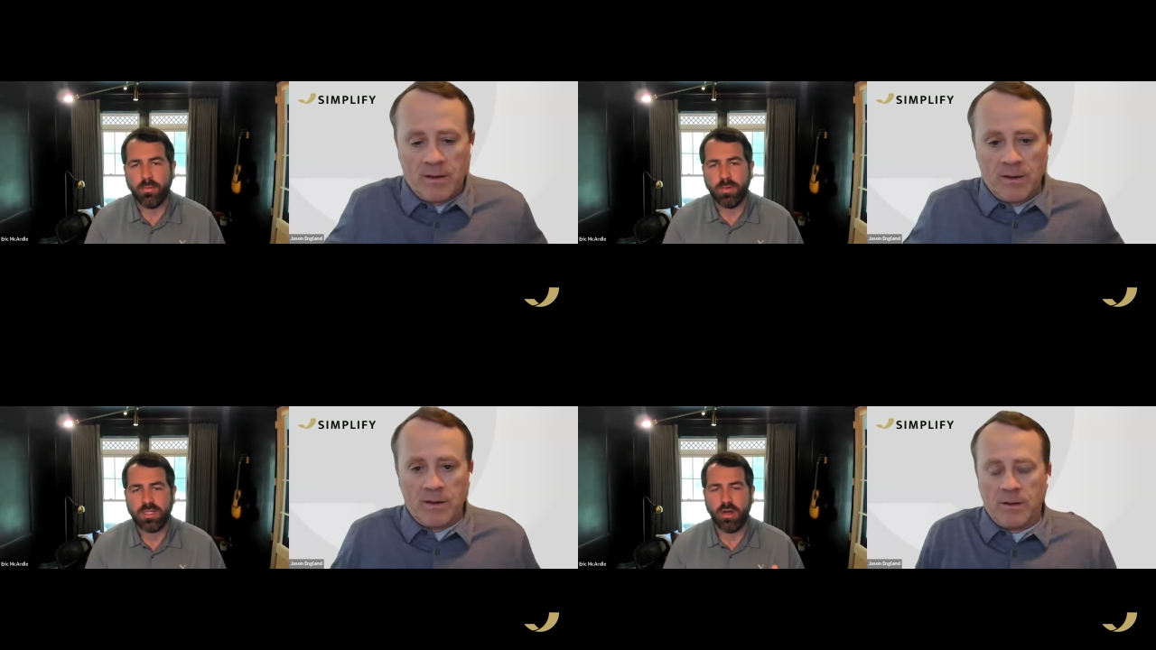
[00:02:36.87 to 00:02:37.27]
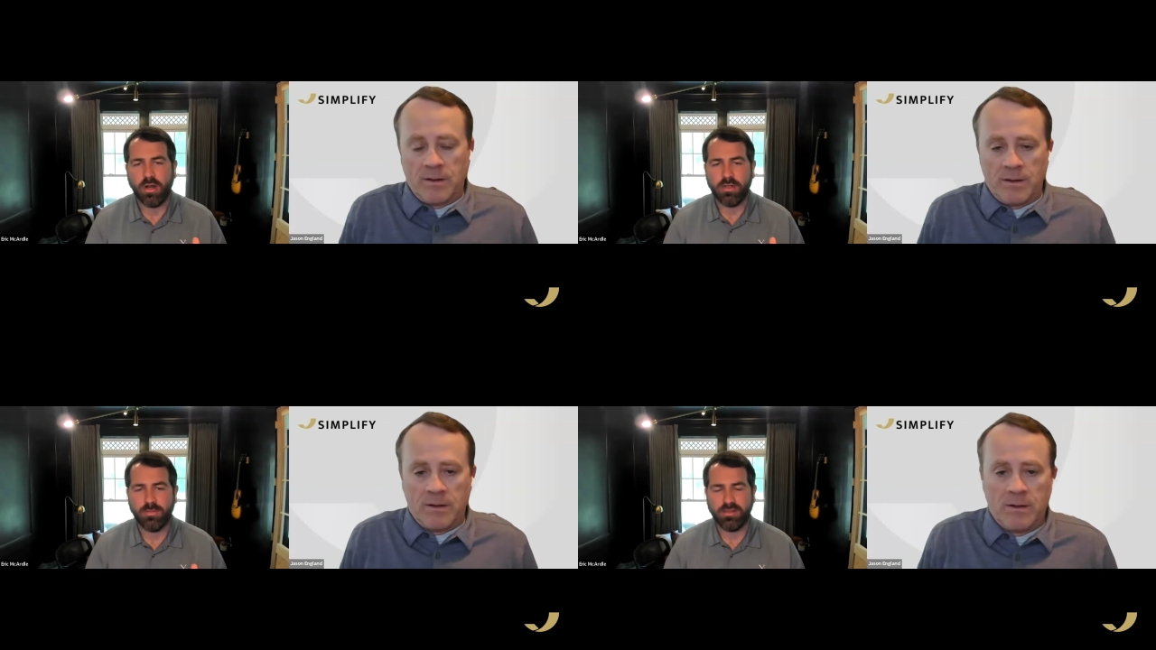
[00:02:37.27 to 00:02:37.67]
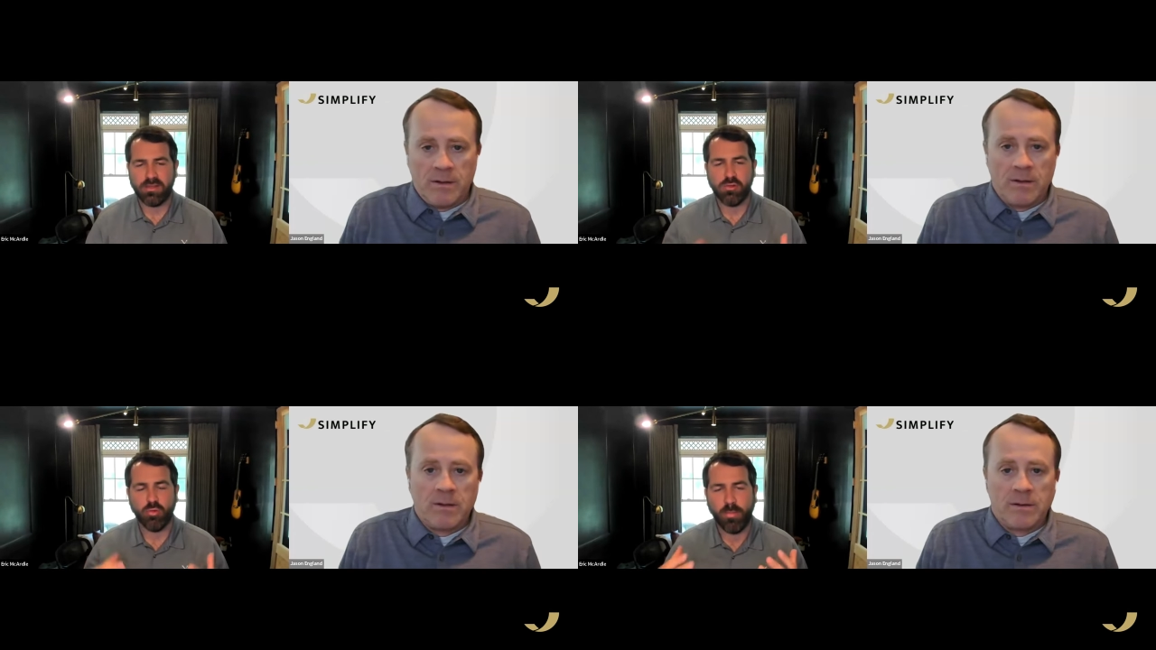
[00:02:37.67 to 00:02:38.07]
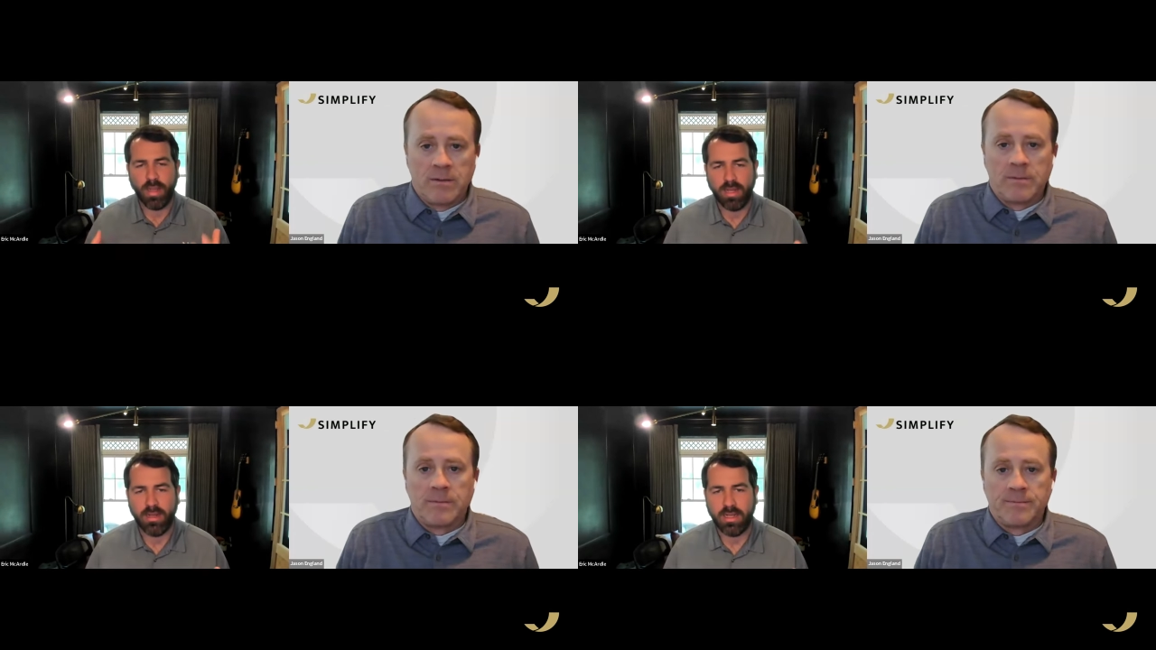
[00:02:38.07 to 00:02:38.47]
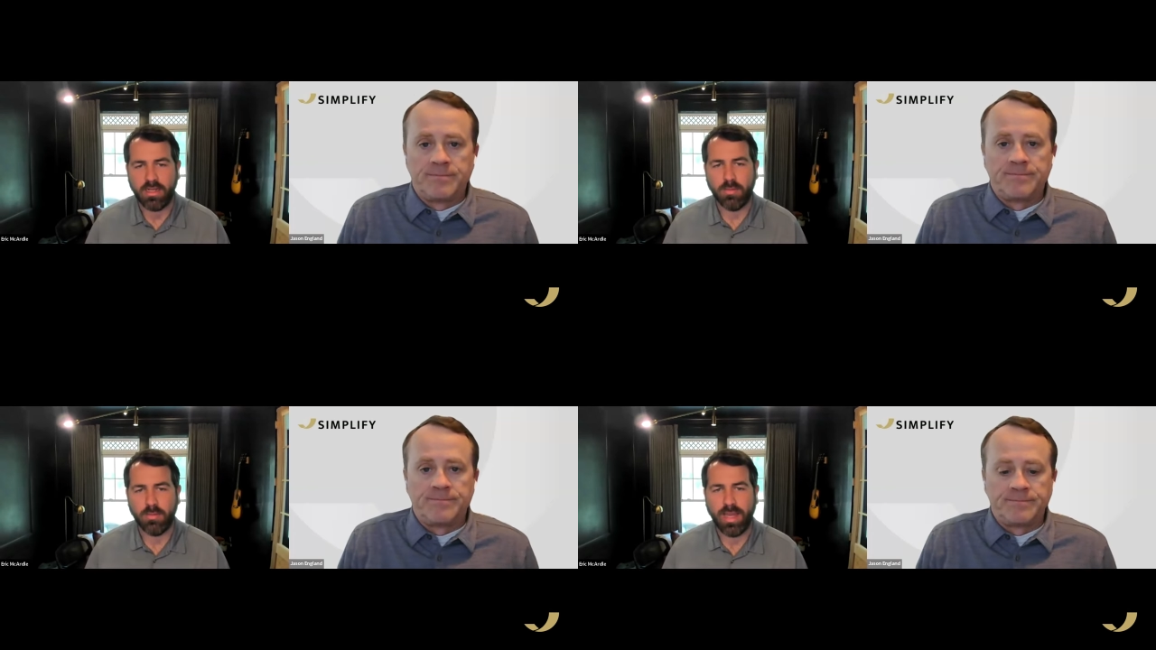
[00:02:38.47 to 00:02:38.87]
Speaker 1: and we talked about this dual
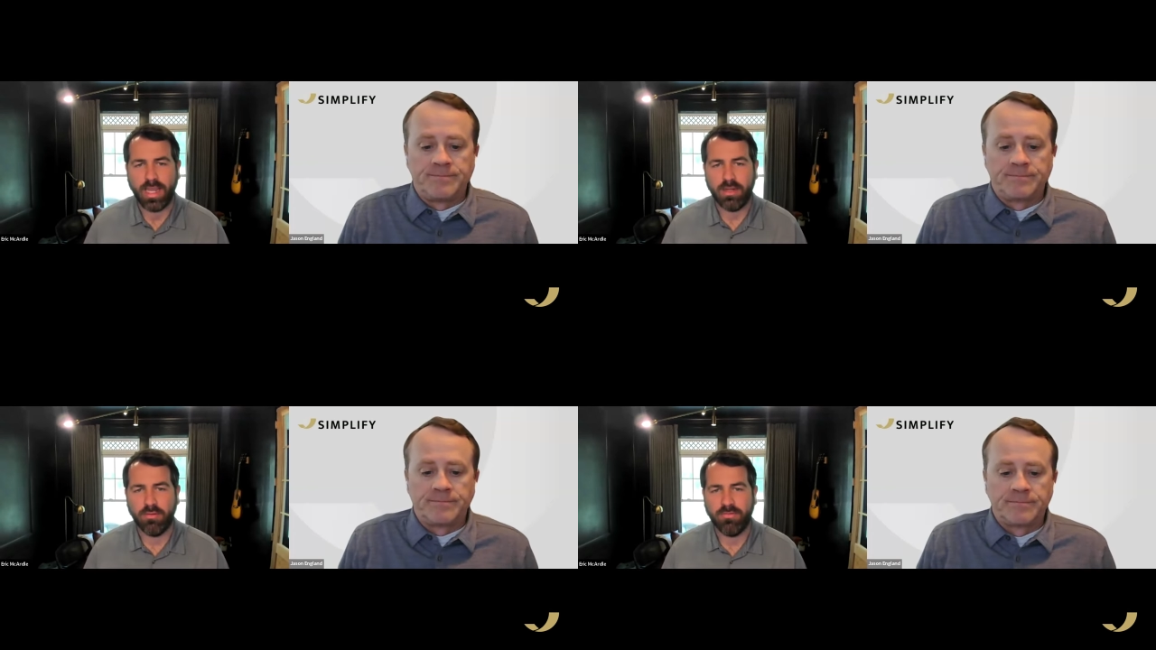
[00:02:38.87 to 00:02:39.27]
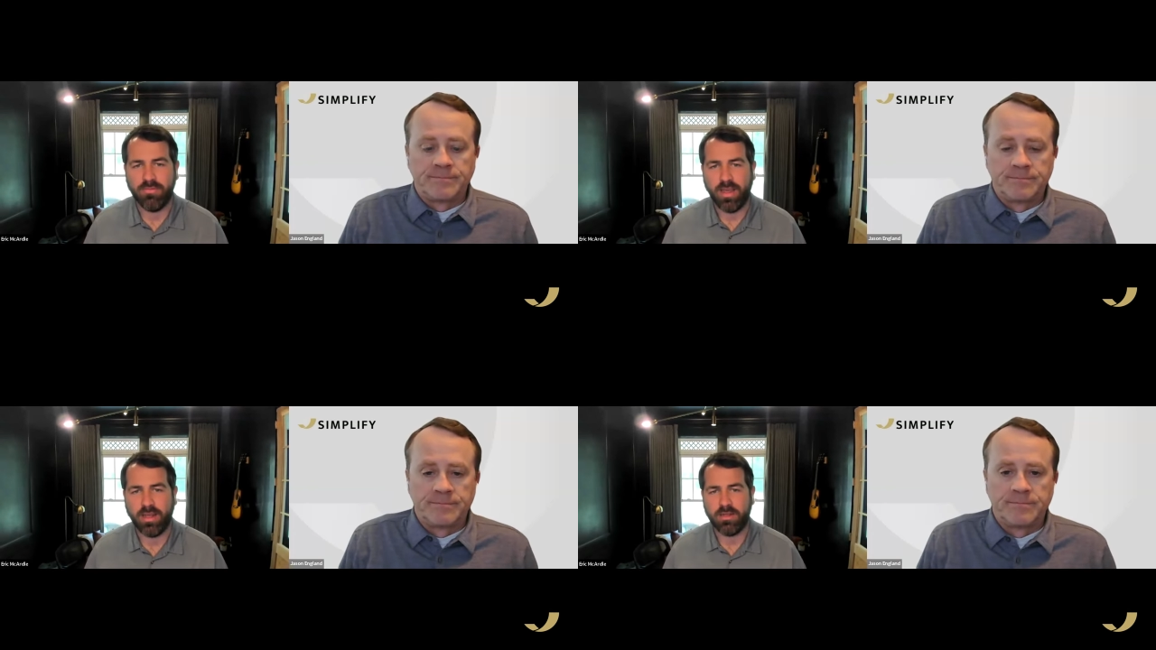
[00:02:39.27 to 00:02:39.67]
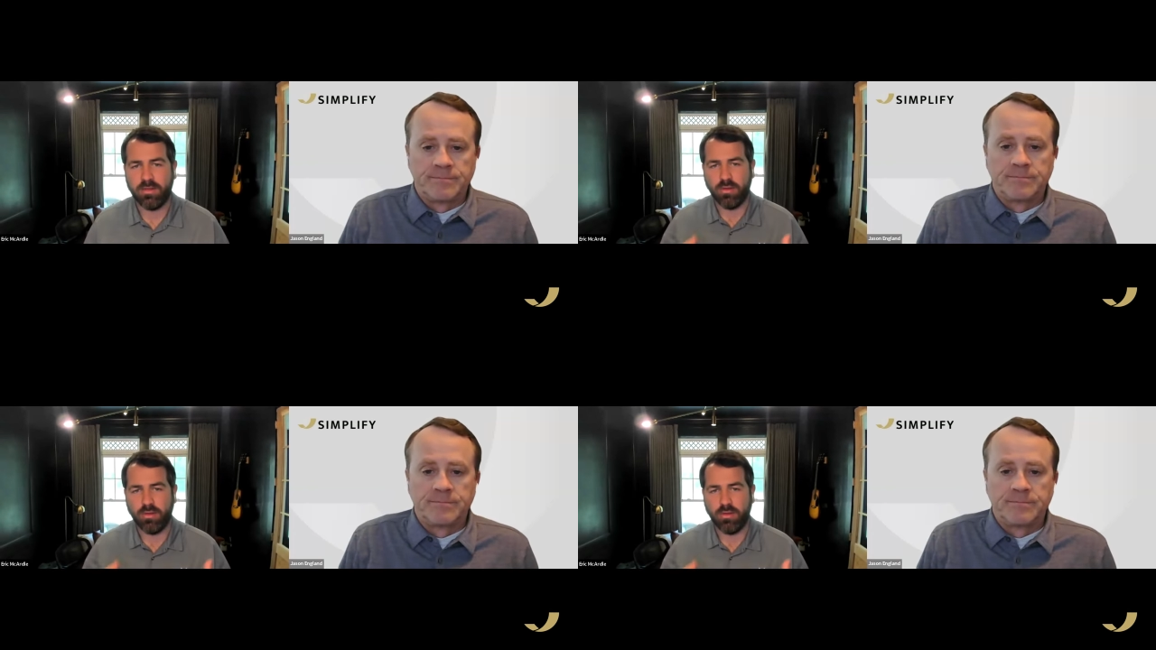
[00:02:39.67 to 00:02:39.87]
mandate coming back into effect,